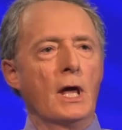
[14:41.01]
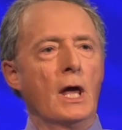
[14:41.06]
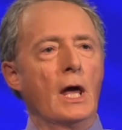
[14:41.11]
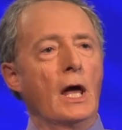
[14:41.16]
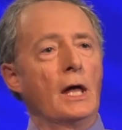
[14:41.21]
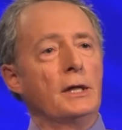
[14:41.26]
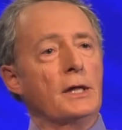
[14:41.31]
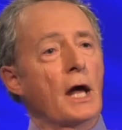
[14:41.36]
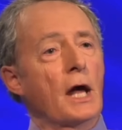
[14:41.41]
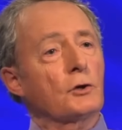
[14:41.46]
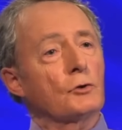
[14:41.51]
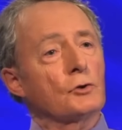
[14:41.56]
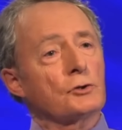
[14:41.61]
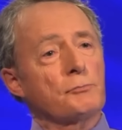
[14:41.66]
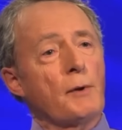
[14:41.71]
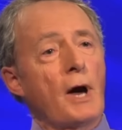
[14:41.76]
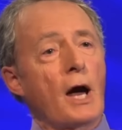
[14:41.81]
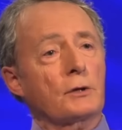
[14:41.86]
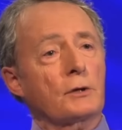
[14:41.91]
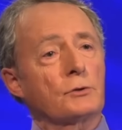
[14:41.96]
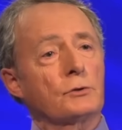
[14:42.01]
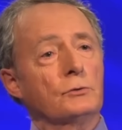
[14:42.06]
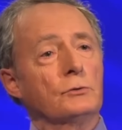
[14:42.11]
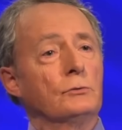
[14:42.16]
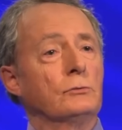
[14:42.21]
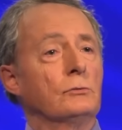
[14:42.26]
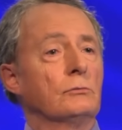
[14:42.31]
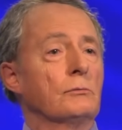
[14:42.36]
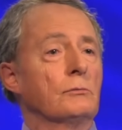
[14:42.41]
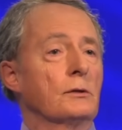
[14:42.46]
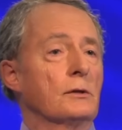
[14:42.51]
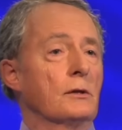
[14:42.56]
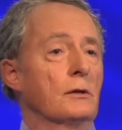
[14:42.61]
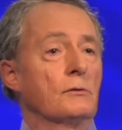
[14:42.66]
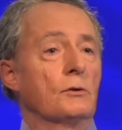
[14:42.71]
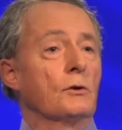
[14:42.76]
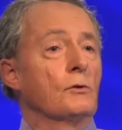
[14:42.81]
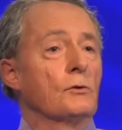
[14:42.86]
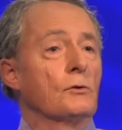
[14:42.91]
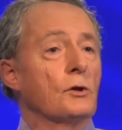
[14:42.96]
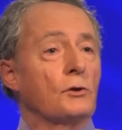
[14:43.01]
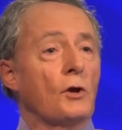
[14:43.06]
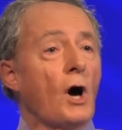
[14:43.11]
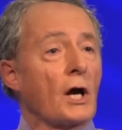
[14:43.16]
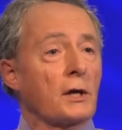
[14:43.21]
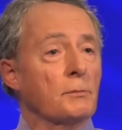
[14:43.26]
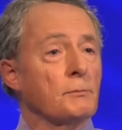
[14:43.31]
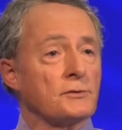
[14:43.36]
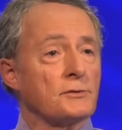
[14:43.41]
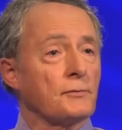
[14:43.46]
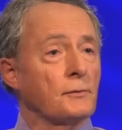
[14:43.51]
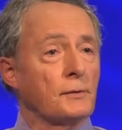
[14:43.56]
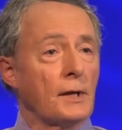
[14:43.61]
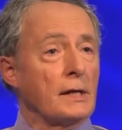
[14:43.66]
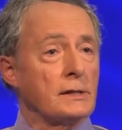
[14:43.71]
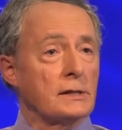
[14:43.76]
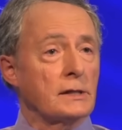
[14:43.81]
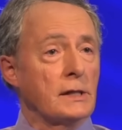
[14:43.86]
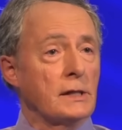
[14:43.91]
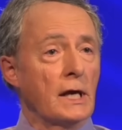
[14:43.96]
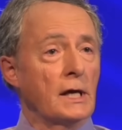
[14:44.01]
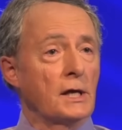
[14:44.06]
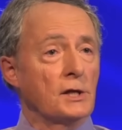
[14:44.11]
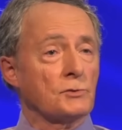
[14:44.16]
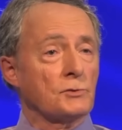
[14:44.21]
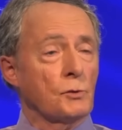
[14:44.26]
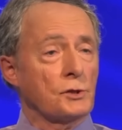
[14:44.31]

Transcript: and that goes back to the documents from the 1980s,